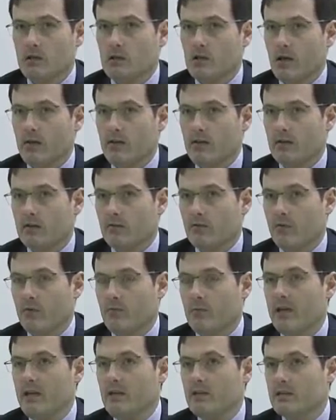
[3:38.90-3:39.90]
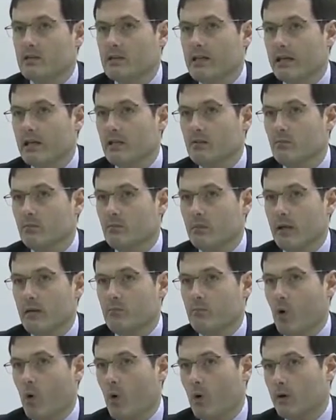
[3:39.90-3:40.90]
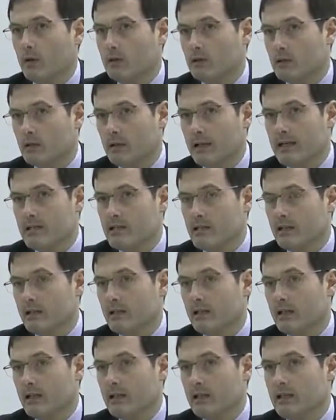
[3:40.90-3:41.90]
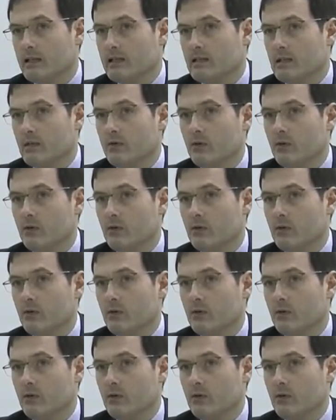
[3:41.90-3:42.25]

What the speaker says: So I think for me the second important lesson is,